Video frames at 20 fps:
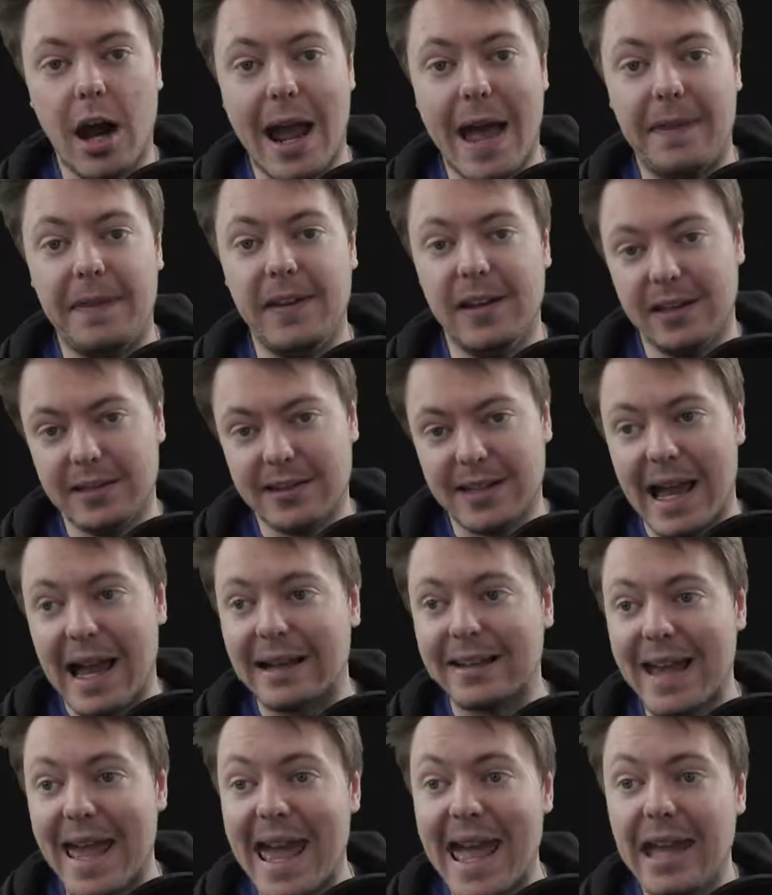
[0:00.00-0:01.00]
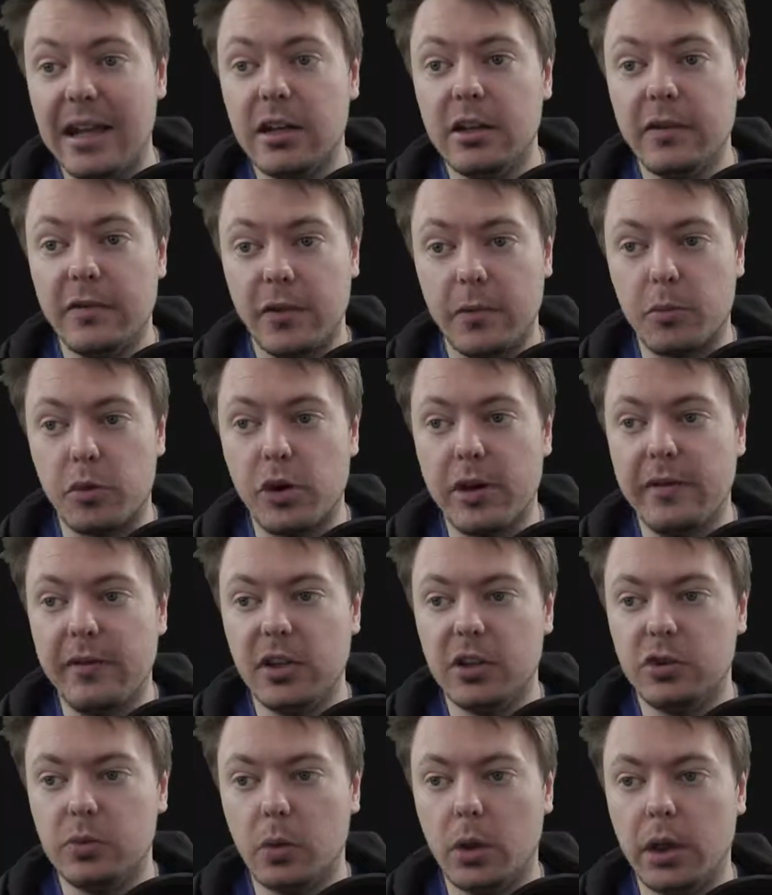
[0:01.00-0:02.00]
at the exact end of the
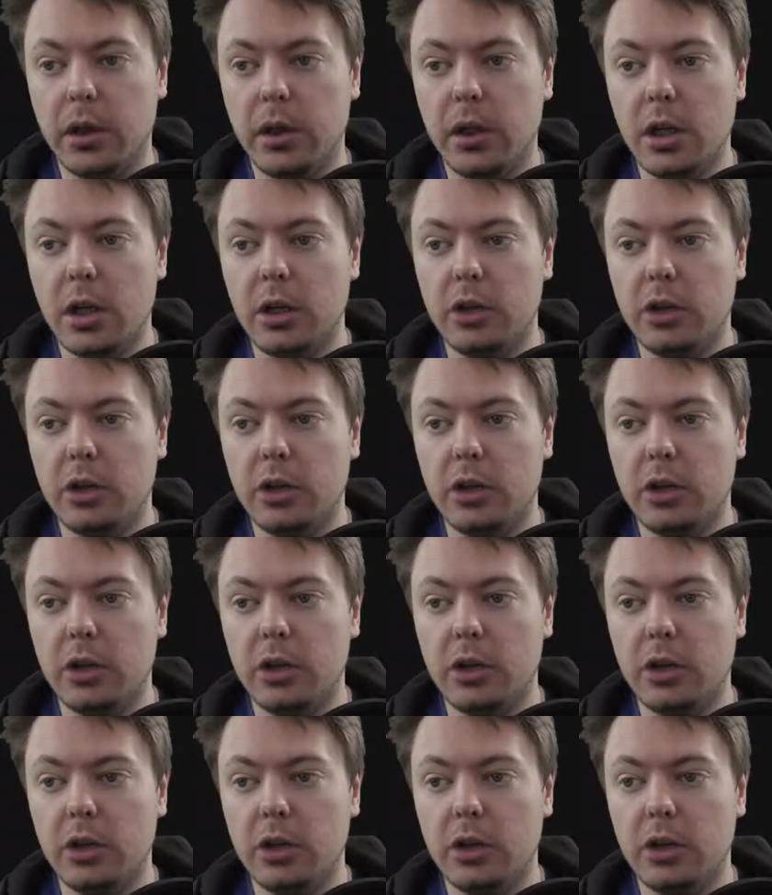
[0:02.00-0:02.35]
previous one.